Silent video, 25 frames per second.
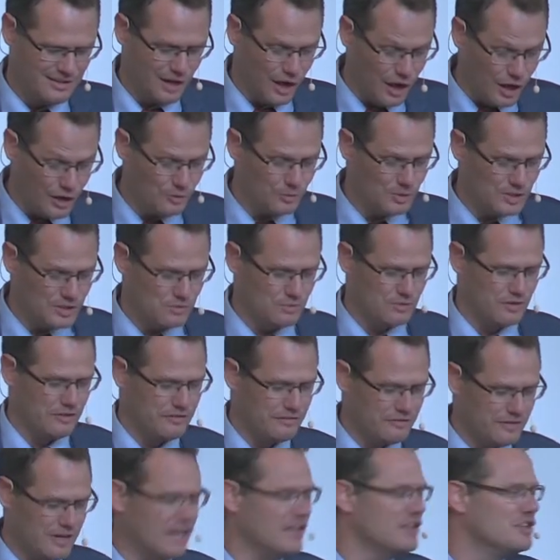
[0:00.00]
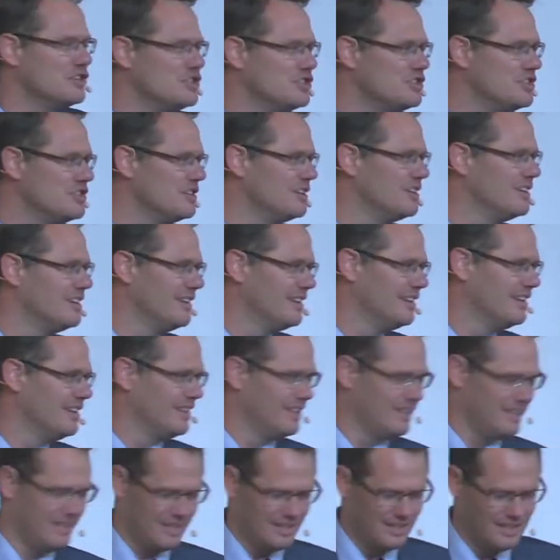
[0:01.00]
God was refreshed.
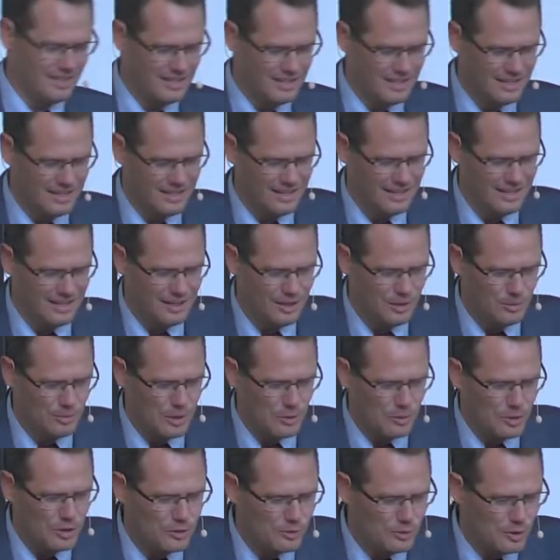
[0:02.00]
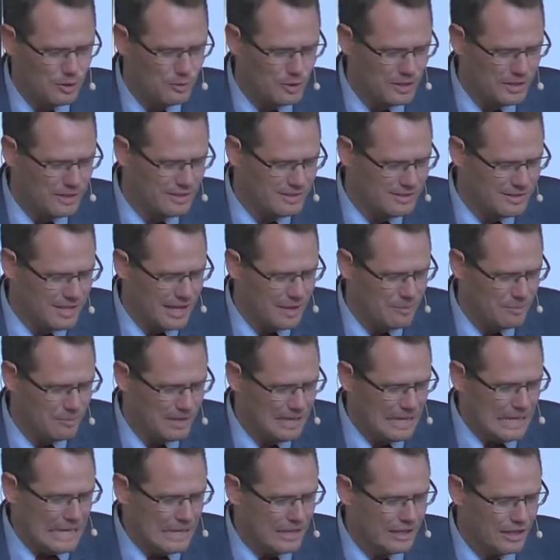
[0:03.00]
You may wonder, well, what does that
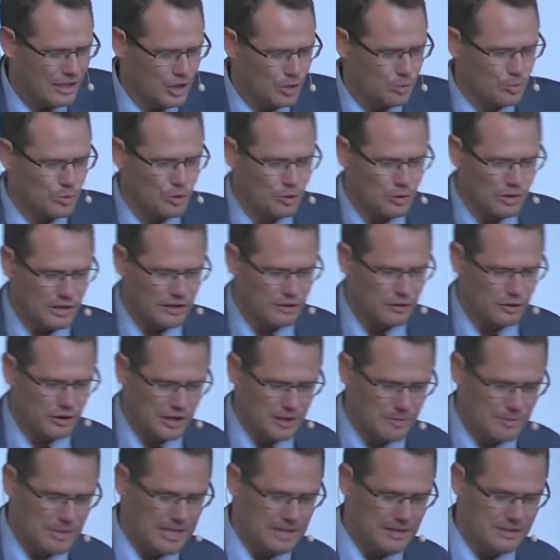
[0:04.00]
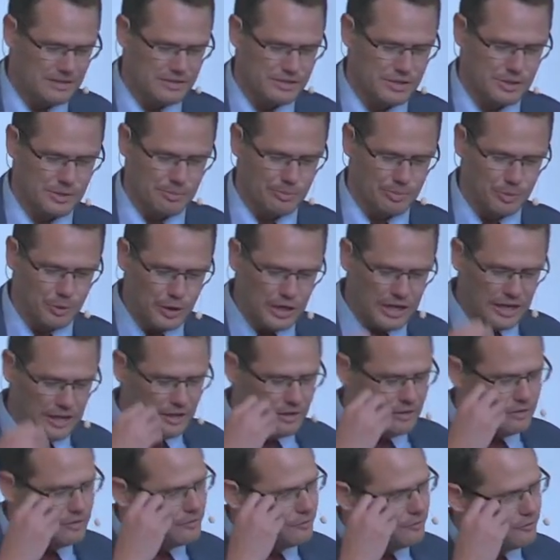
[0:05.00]
mean? The Hebrew literally means to
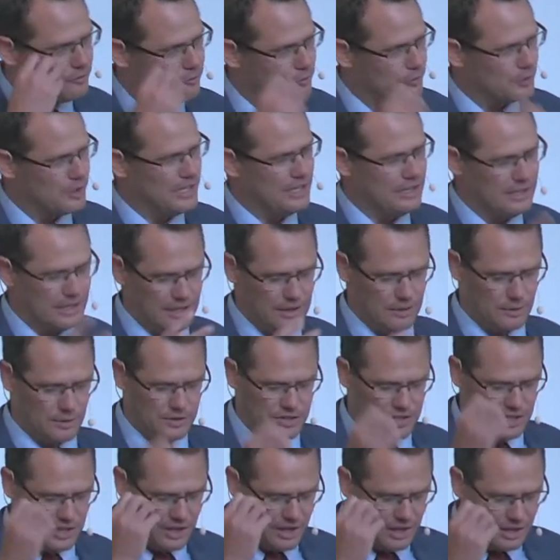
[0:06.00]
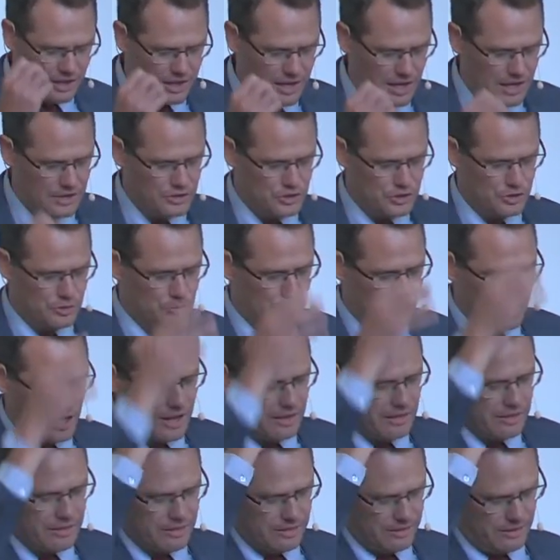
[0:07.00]
breathe freely or to catch your
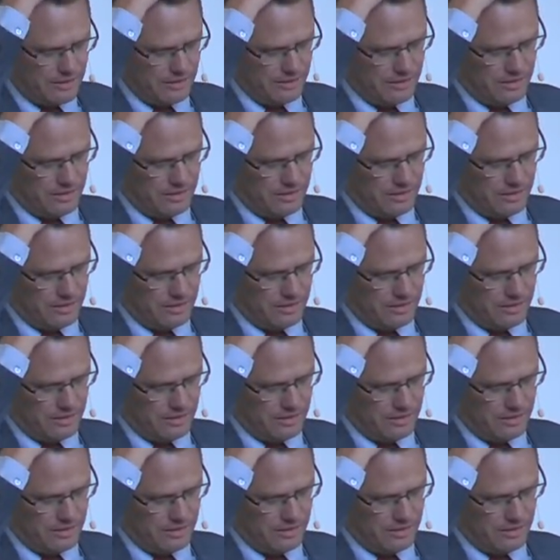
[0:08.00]
breath.